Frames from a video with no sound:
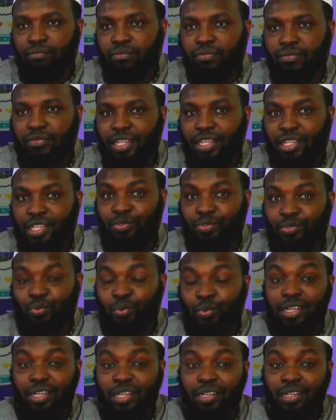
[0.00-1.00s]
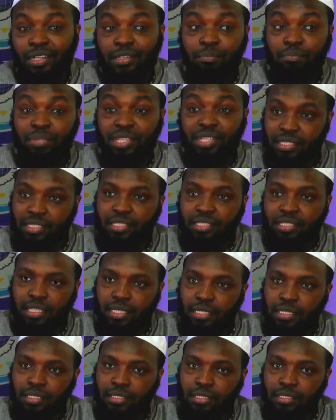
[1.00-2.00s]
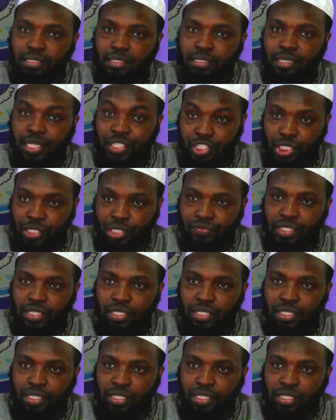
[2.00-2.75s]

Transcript: is when peace is achieved.